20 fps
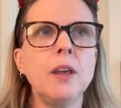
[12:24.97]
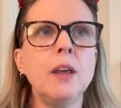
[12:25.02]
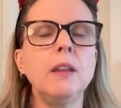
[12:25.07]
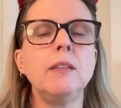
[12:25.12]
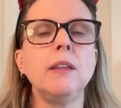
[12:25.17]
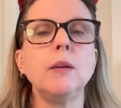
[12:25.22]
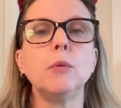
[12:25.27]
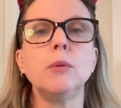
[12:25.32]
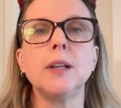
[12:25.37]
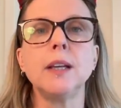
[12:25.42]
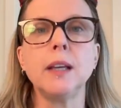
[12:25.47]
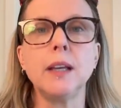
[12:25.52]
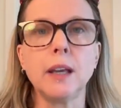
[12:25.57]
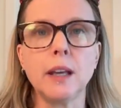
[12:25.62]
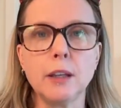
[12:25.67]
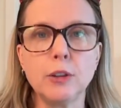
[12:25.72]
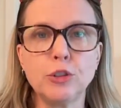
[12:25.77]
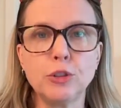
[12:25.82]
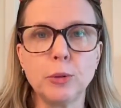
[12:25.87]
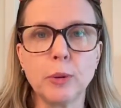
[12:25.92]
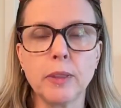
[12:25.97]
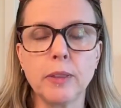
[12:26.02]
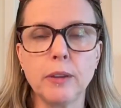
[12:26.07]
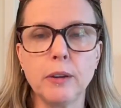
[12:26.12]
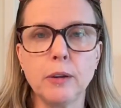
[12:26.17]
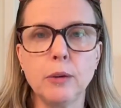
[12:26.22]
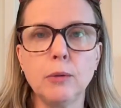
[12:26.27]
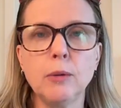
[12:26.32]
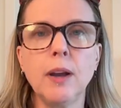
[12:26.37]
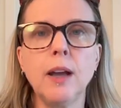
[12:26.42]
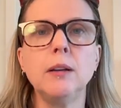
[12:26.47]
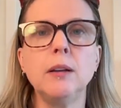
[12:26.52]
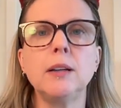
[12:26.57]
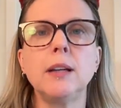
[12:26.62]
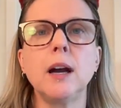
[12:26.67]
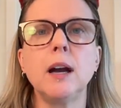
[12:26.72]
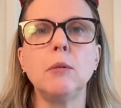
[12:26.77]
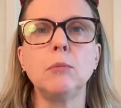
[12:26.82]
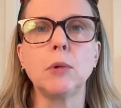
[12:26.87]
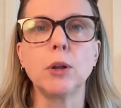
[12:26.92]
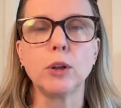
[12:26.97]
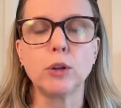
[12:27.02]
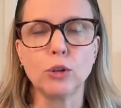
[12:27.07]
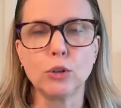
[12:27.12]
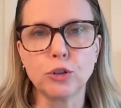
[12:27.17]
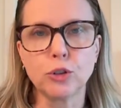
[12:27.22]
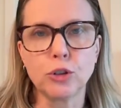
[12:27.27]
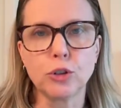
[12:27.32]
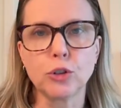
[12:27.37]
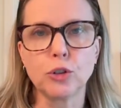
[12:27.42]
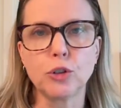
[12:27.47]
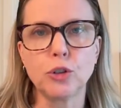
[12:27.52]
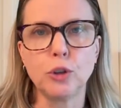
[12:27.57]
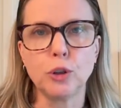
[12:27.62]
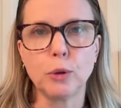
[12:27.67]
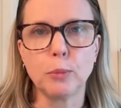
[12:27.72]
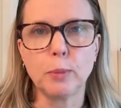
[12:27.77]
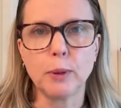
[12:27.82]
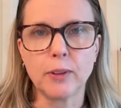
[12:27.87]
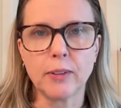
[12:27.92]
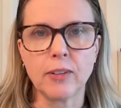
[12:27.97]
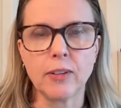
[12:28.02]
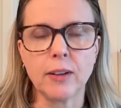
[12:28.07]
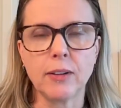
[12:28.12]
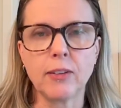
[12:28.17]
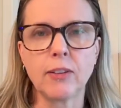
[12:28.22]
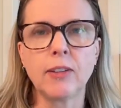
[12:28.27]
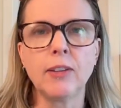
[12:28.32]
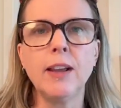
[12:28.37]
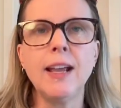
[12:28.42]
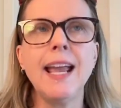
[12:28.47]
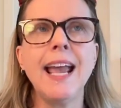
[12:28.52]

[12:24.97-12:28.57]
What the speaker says: they will engage with you and come closer to your business.